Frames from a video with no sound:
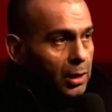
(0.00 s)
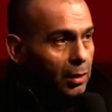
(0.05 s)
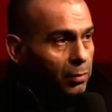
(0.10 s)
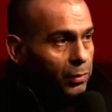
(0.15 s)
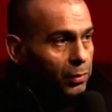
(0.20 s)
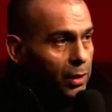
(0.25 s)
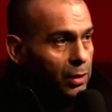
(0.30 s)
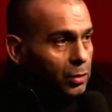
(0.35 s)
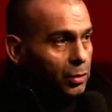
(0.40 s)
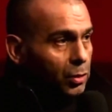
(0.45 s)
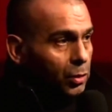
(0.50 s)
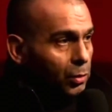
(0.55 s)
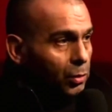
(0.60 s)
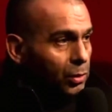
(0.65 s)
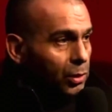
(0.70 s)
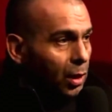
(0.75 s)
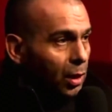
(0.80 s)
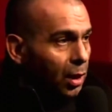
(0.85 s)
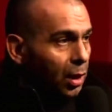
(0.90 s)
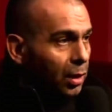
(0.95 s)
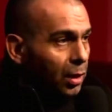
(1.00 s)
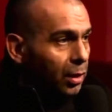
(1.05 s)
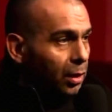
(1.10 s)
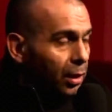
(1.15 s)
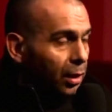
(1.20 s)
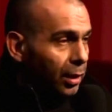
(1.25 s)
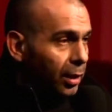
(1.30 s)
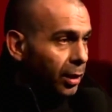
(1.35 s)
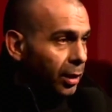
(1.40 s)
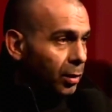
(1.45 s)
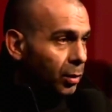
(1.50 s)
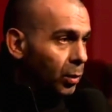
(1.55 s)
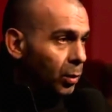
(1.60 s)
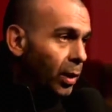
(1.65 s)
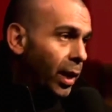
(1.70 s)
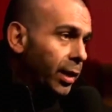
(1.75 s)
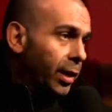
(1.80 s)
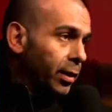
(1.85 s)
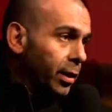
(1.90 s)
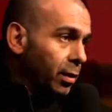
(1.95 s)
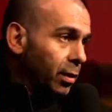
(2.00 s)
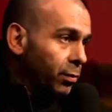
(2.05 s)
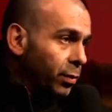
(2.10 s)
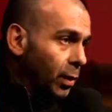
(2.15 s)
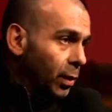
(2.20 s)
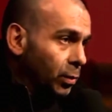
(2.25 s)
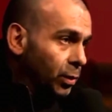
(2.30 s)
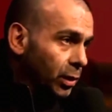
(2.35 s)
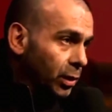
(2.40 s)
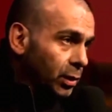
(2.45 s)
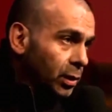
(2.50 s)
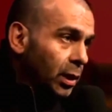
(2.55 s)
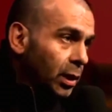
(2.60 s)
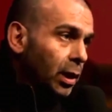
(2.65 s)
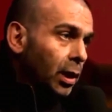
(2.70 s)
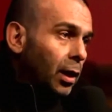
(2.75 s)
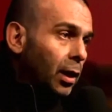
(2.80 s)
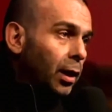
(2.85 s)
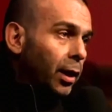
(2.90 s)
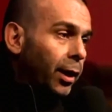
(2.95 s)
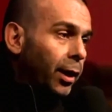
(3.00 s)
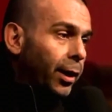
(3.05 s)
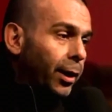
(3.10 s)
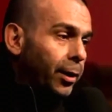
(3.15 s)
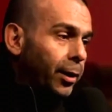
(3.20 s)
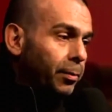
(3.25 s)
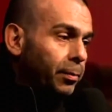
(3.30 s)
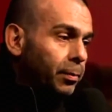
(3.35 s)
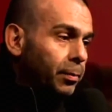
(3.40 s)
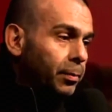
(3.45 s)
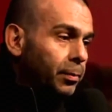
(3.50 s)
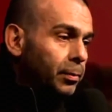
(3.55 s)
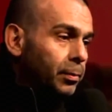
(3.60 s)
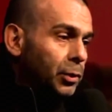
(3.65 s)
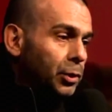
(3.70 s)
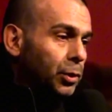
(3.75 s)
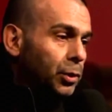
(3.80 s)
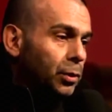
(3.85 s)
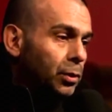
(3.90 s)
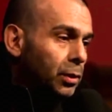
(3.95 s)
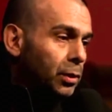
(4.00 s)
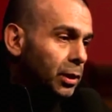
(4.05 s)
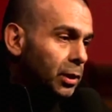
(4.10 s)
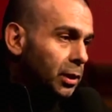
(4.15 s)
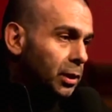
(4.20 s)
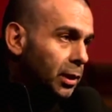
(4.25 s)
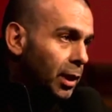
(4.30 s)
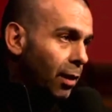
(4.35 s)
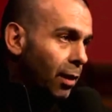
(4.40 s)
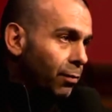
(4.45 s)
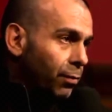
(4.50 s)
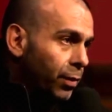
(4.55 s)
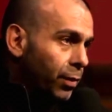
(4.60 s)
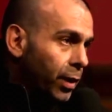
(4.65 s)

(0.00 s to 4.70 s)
account, you see my pinned post with me asking a question from the Wikipedia